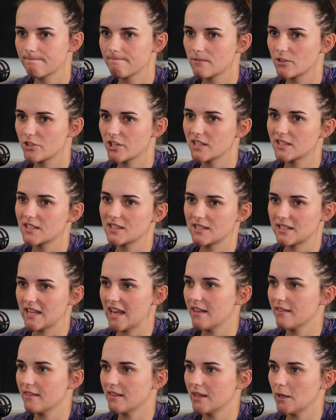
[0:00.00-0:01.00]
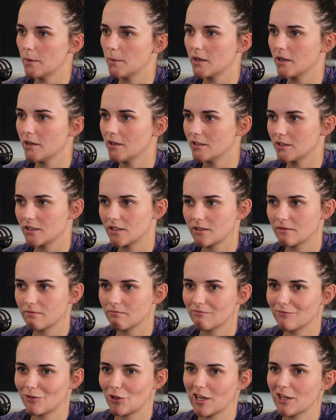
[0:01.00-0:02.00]
just sat there because,
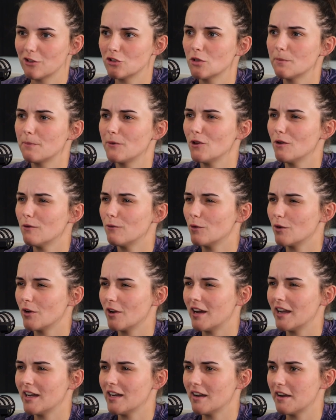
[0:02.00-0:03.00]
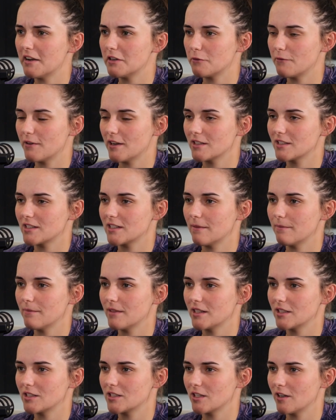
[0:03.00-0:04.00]
like, it was a beautiful night and I just found
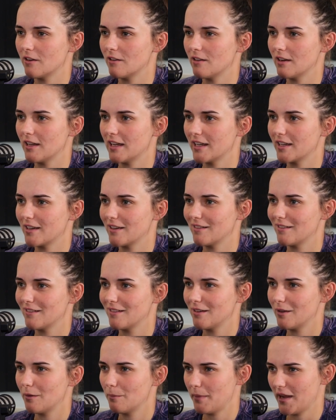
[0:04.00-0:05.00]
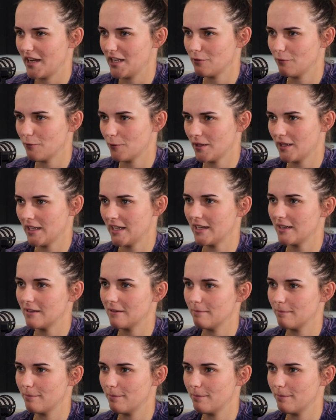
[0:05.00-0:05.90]
something so, like, peaceful in that.